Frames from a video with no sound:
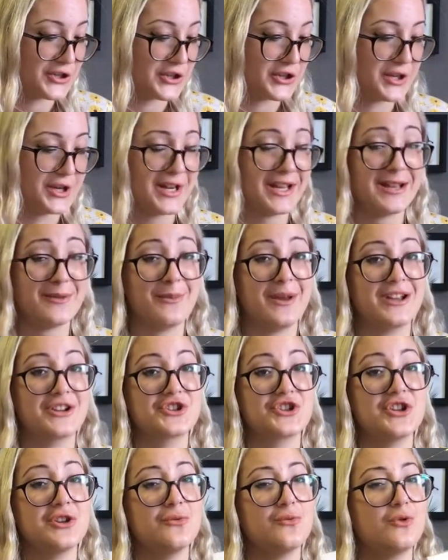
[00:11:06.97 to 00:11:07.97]
and I'm
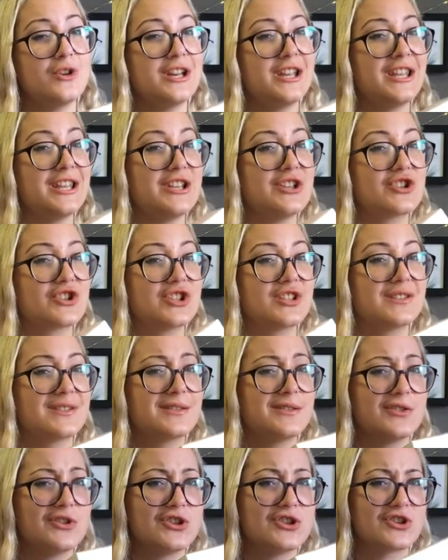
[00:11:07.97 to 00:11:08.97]
actually really
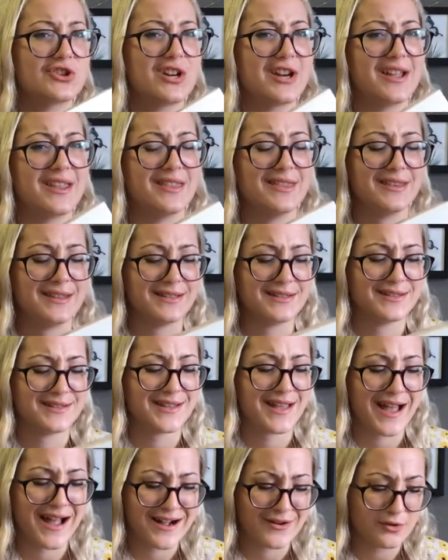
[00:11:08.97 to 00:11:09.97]
interested in trying this
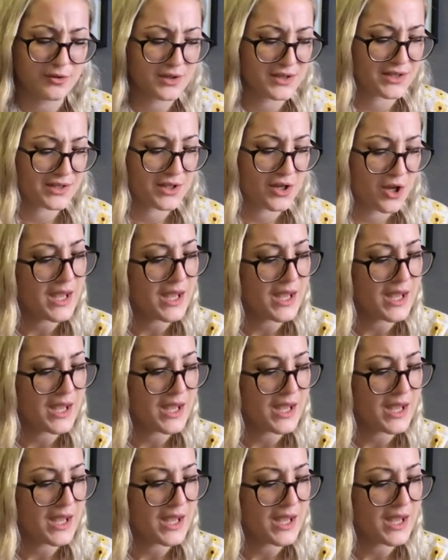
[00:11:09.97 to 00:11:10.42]
out.